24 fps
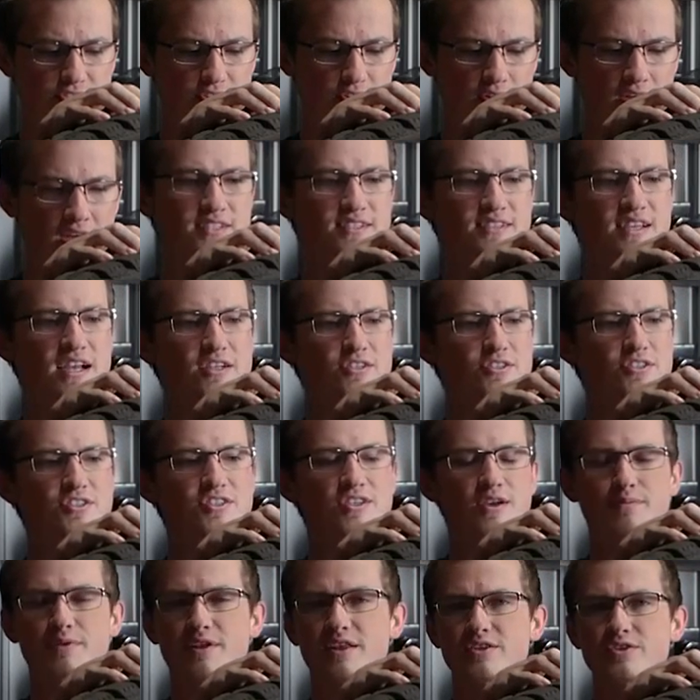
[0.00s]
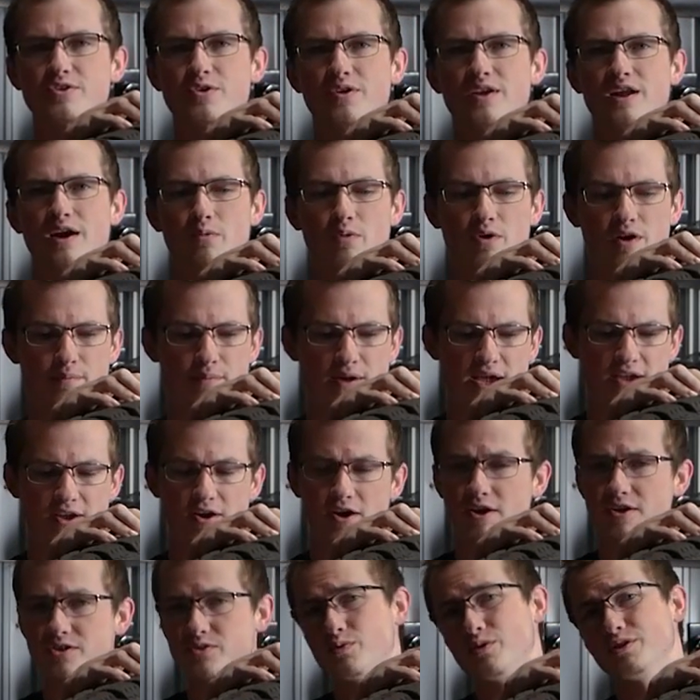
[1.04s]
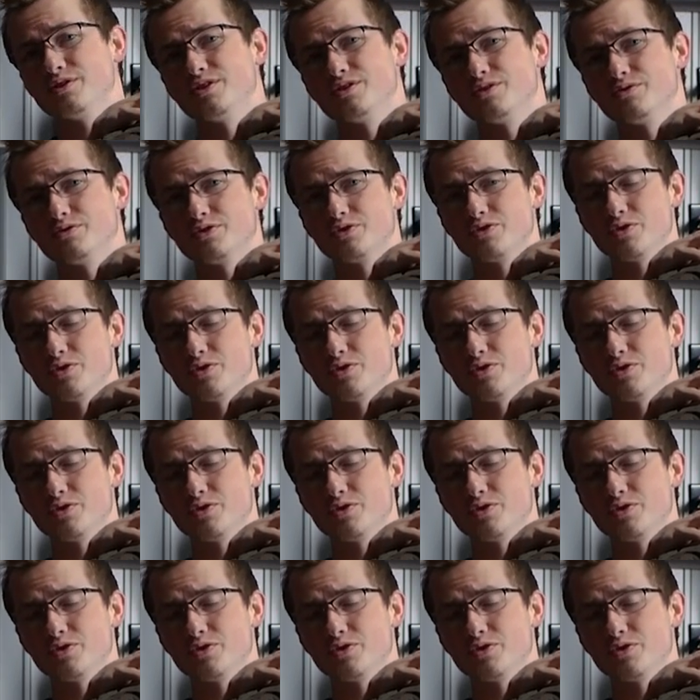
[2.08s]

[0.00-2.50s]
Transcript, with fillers: So this is actually something that's going on one of my cars once it's